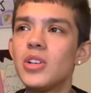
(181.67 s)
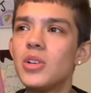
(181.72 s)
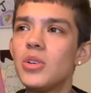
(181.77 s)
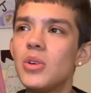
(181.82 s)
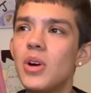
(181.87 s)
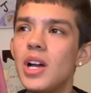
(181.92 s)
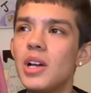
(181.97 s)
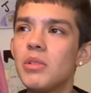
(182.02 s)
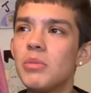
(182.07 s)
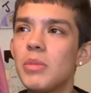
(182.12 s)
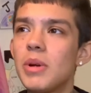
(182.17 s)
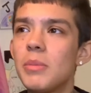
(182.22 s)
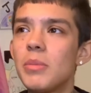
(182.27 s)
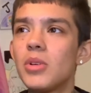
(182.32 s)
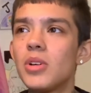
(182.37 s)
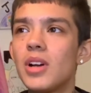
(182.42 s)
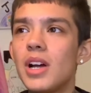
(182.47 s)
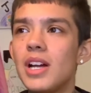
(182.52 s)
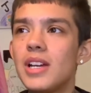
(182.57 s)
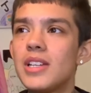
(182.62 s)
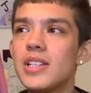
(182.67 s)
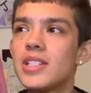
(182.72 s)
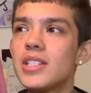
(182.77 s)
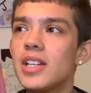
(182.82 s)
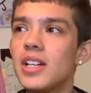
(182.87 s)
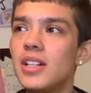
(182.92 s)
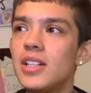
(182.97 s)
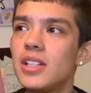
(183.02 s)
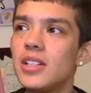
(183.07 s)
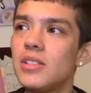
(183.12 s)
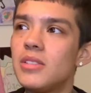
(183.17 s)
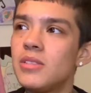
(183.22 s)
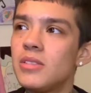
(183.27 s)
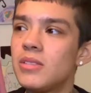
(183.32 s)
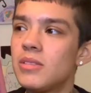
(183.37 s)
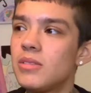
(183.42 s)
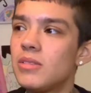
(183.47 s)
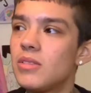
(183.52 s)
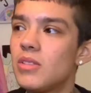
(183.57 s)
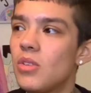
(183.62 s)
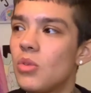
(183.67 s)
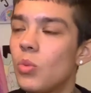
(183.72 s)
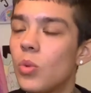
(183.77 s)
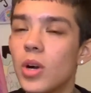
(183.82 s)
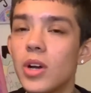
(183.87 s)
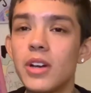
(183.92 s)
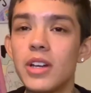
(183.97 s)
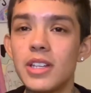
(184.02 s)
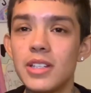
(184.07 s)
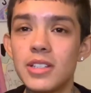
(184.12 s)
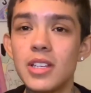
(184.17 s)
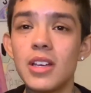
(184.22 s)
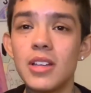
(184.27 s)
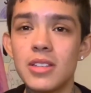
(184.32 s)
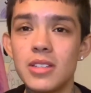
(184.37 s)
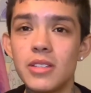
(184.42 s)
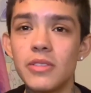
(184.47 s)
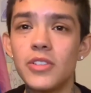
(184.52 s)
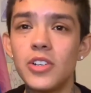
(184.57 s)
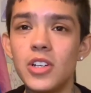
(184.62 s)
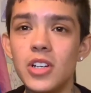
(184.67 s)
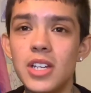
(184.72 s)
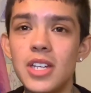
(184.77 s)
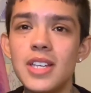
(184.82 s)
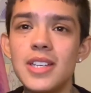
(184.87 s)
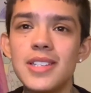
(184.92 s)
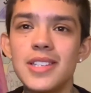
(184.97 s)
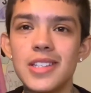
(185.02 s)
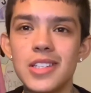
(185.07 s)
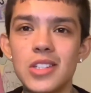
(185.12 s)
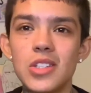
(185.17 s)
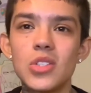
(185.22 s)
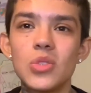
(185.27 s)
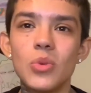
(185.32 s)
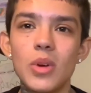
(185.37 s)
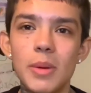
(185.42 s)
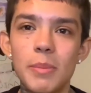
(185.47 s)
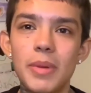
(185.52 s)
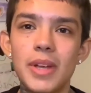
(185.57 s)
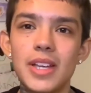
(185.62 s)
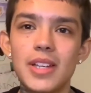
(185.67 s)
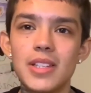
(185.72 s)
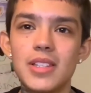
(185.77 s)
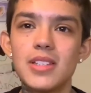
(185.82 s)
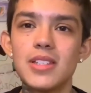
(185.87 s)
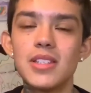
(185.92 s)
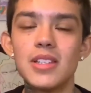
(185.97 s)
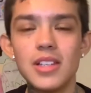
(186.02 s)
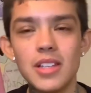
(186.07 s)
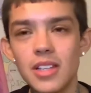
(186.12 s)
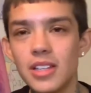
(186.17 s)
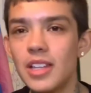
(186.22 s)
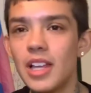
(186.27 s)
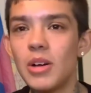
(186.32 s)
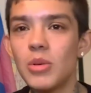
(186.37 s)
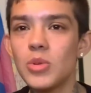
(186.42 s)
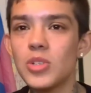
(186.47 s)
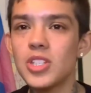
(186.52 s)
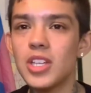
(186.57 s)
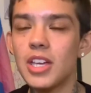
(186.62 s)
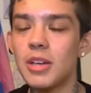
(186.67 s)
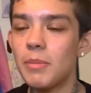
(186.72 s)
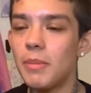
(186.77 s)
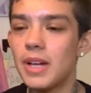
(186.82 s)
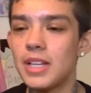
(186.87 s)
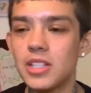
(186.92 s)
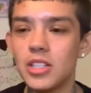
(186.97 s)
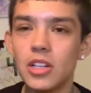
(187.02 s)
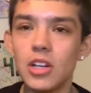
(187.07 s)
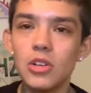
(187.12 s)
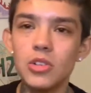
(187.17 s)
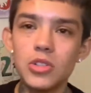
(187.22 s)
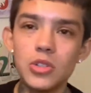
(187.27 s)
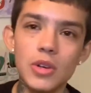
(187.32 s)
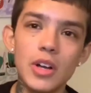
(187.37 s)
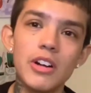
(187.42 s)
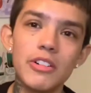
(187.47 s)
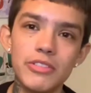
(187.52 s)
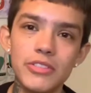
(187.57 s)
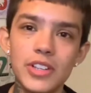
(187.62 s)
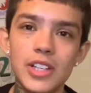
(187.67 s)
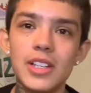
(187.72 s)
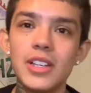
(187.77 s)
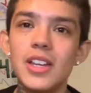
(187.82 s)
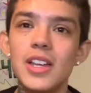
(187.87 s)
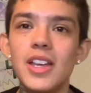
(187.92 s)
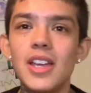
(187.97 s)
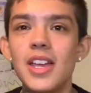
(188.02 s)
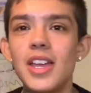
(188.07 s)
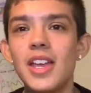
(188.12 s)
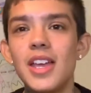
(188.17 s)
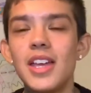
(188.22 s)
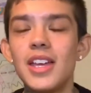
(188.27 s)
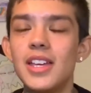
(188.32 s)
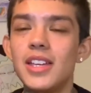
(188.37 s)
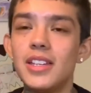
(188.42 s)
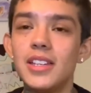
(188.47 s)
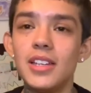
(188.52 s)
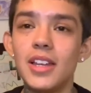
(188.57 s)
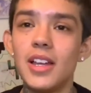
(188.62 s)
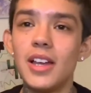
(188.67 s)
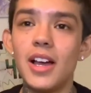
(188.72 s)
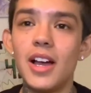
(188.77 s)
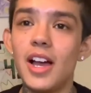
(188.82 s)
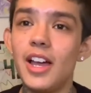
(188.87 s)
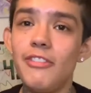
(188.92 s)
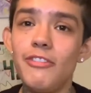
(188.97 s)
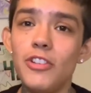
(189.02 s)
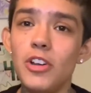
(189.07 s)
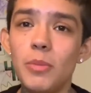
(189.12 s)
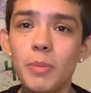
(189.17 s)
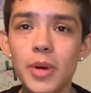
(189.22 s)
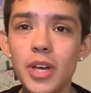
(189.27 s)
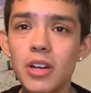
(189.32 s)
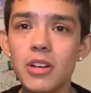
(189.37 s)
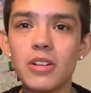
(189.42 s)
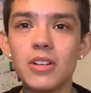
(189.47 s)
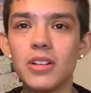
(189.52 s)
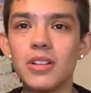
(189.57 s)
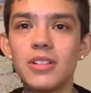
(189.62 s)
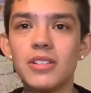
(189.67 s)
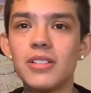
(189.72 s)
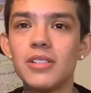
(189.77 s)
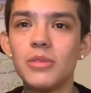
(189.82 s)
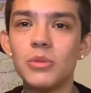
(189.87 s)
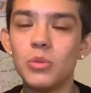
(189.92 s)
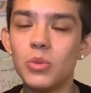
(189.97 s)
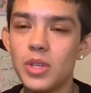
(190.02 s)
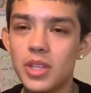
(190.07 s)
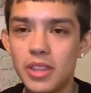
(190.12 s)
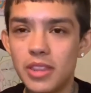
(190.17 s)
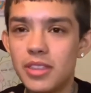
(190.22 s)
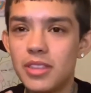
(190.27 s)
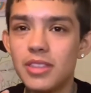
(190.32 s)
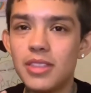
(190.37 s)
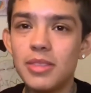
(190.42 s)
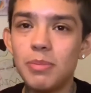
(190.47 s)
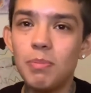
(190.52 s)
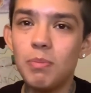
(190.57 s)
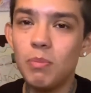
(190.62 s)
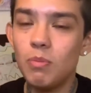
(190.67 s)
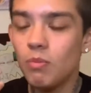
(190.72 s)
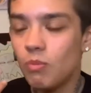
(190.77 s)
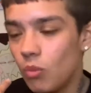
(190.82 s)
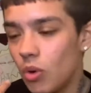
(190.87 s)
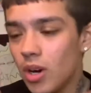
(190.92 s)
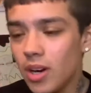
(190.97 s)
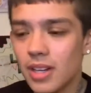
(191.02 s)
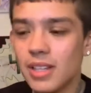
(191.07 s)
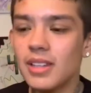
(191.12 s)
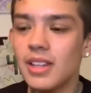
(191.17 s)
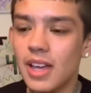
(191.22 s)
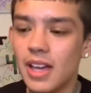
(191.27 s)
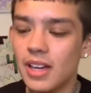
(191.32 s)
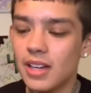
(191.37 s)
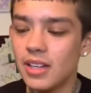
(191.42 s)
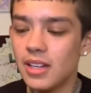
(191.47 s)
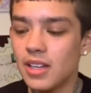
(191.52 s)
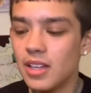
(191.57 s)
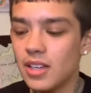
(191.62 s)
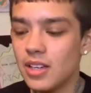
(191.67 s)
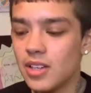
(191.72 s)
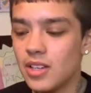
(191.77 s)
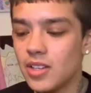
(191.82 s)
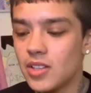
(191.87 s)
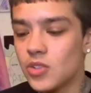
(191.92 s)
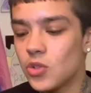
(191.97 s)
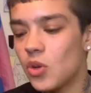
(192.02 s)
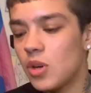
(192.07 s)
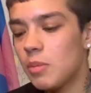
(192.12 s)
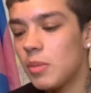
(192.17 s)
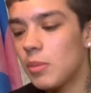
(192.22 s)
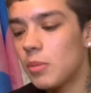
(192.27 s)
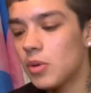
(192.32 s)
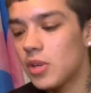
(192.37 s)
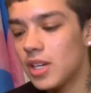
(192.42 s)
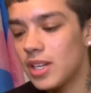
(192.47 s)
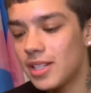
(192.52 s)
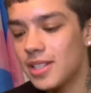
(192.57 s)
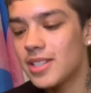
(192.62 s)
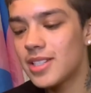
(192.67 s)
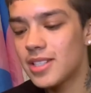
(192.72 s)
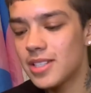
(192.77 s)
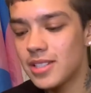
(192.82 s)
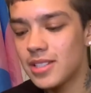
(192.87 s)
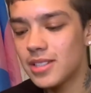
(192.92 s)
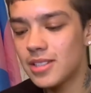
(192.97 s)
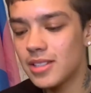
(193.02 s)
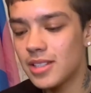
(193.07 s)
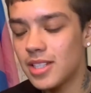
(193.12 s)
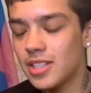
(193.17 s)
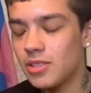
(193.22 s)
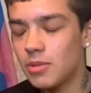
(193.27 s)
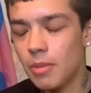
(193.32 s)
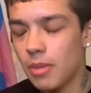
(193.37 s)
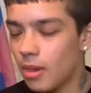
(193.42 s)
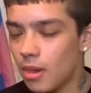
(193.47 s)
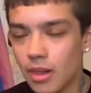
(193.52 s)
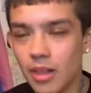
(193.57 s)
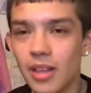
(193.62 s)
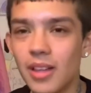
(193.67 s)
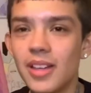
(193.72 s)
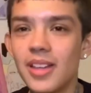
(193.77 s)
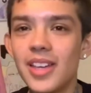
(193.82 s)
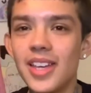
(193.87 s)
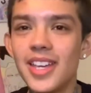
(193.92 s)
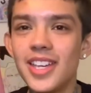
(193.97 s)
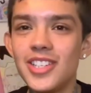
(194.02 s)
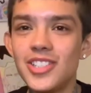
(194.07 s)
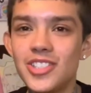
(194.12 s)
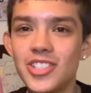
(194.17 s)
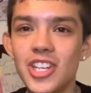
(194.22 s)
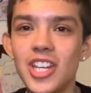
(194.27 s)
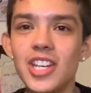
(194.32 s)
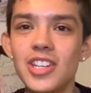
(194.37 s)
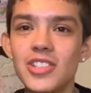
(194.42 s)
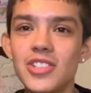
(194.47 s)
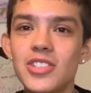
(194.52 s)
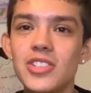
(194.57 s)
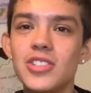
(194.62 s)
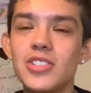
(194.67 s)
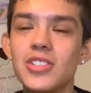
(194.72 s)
I remember I decided wearing tons of hoodies and sweatpants. That was like my to-go-to outfit. And I felt better with wearing that. So I remember it changed.